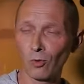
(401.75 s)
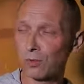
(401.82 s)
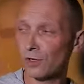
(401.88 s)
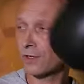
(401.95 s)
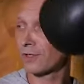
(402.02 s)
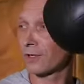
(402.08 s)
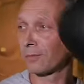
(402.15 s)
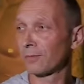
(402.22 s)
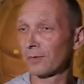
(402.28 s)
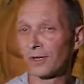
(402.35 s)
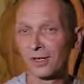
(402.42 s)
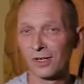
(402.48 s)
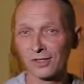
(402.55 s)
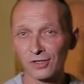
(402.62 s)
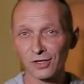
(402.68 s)
and thus
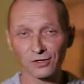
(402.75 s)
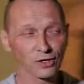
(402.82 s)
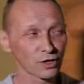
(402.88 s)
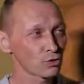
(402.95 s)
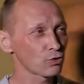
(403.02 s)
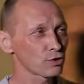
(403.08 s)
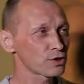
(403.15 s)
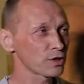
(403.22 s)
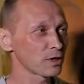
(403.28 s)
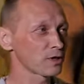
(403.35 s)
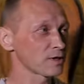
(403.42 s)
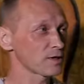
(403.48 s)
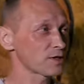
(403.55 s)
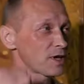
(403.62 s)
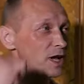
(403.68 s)
the most
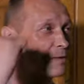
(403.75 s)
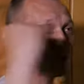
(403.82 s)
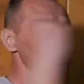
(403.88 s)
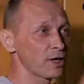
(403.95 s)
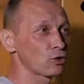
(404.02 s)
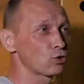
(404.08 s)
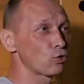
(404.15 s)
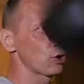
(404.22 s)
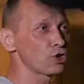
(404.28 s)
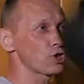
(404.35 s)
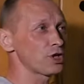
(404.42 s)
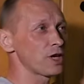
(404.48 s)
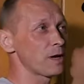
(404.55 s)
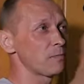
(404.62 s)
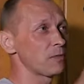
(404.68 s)
accurate model
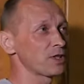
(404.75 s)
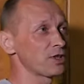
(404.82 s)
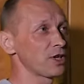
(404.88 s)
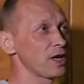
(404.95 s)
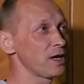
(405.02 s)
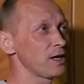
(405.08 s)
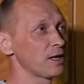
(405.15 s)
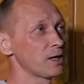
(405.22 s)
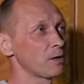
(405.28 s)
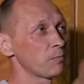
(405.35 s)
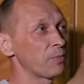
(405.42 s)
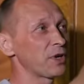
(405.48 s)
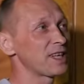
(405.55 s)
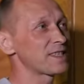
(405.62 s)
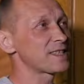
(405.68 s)
of punch
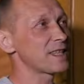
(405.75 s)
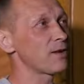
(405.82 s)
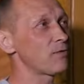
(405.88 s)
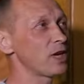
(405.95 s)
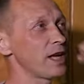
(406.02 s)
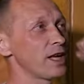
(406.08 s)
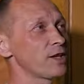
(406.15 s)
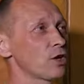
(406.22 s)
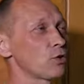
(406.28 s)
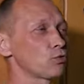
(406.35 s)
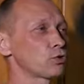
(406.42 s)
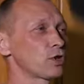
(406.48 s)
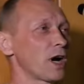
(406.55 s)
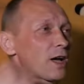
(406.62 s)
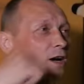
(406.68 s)
representation is
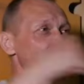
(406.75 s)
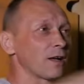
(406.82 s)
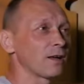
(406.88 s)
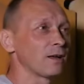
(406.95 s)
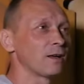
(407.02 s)
created.